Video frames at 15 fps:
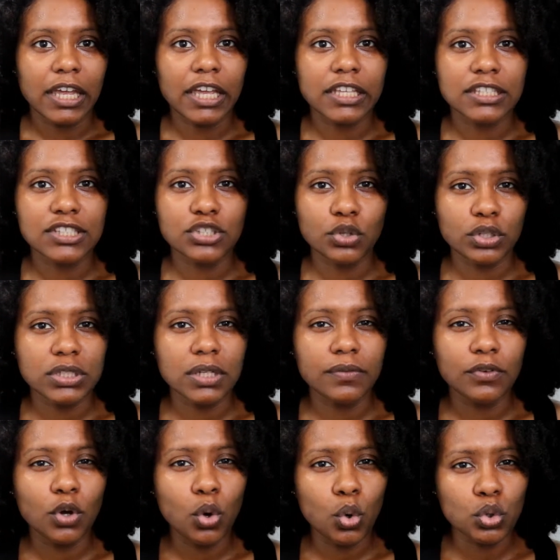it sort
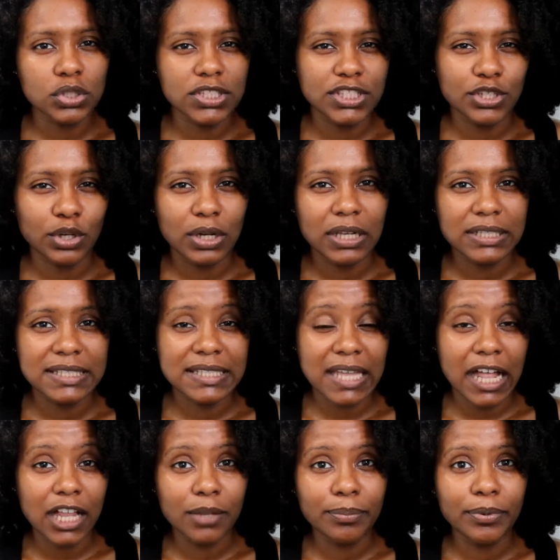of coats your
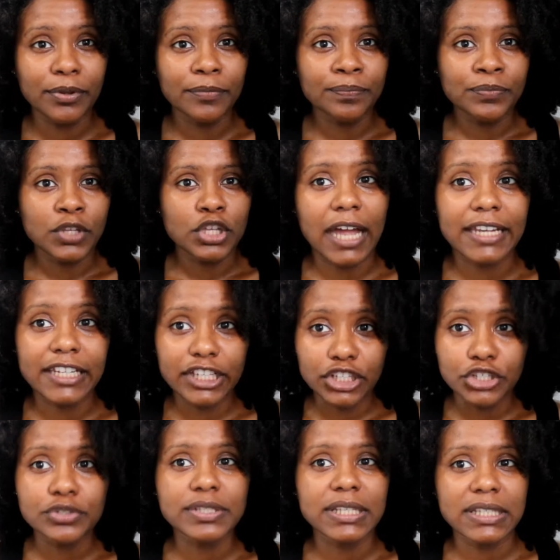scalp. I
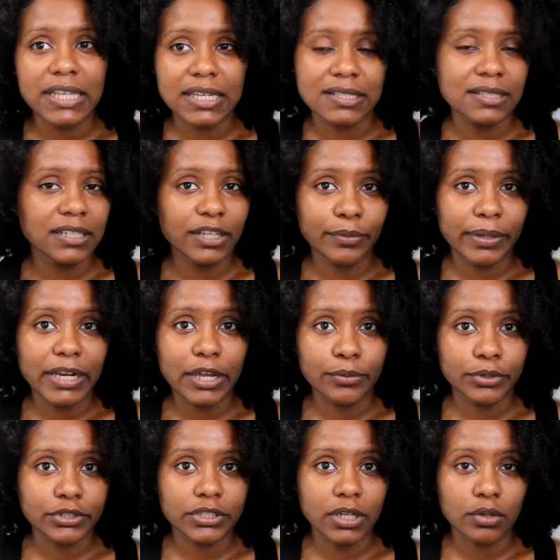didn't use it yesterday when I
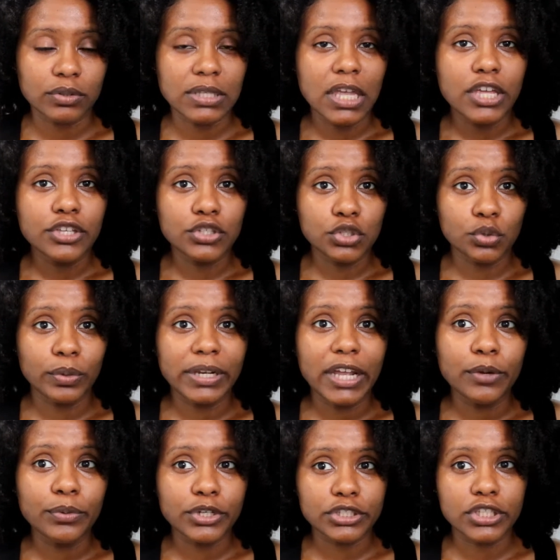worked out. So when
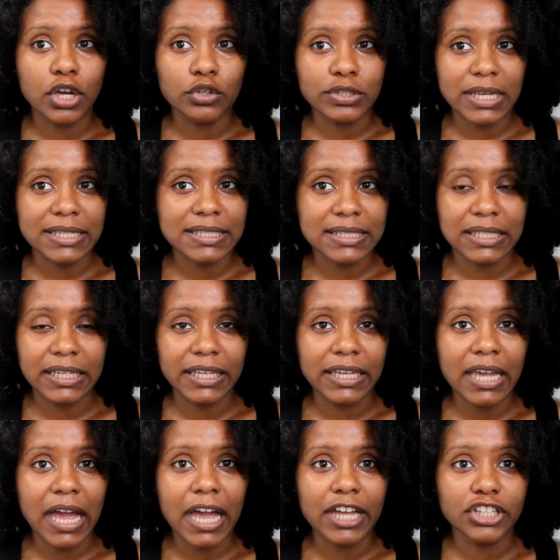I worked out
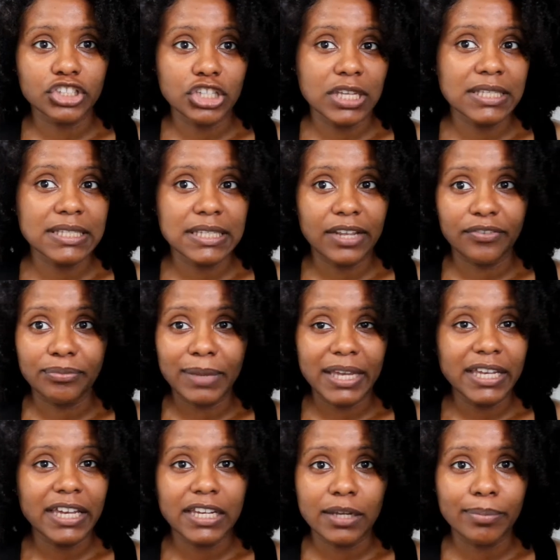yesterday, I just left my
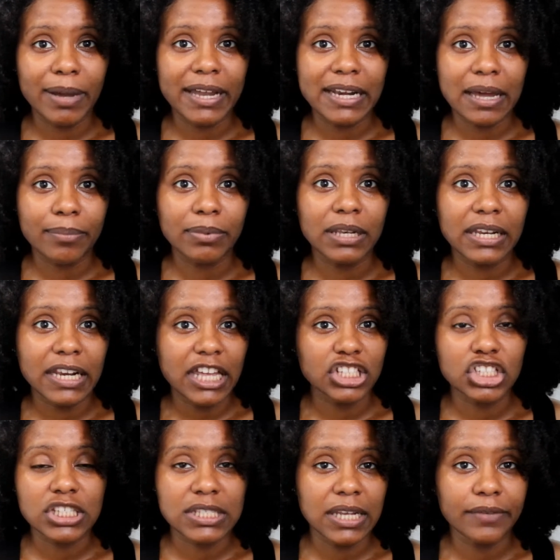hair in a pineapple and I
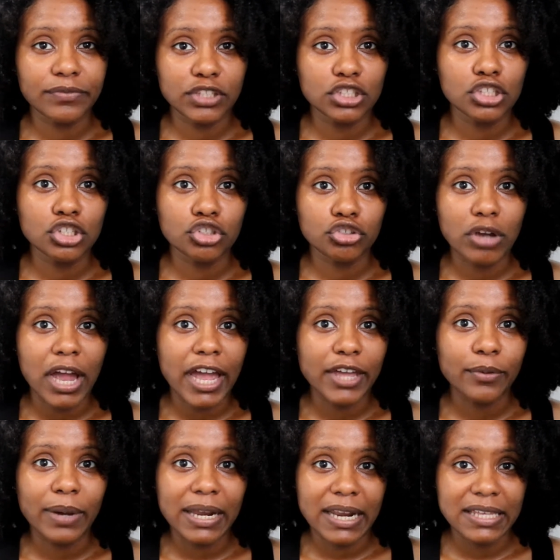just left it to
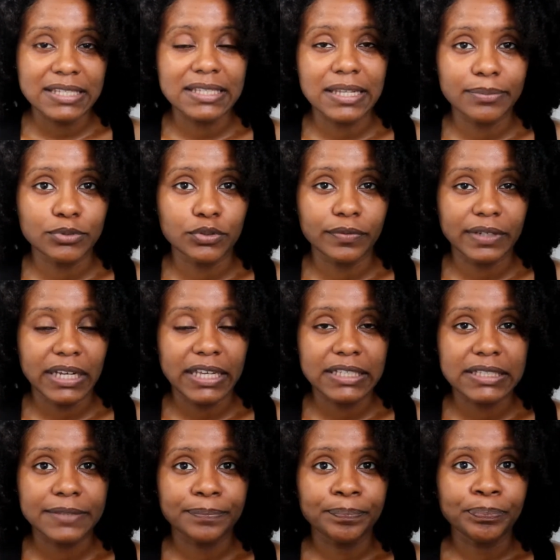dry while I slept overnight.